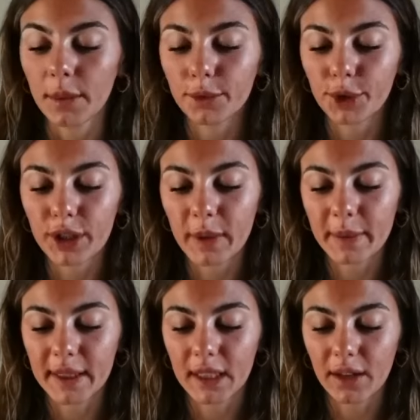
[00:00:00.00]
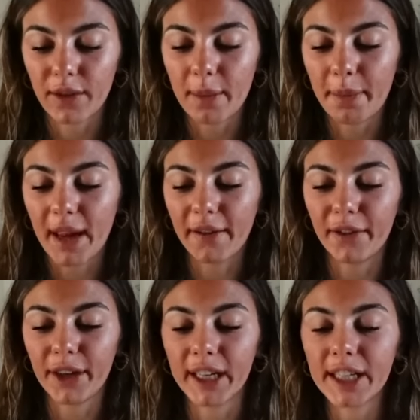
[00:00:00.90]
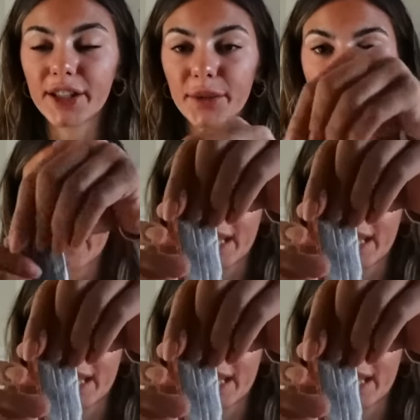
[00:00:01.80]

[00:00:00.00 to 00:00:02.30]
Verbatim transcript: Going to make myself a beverage with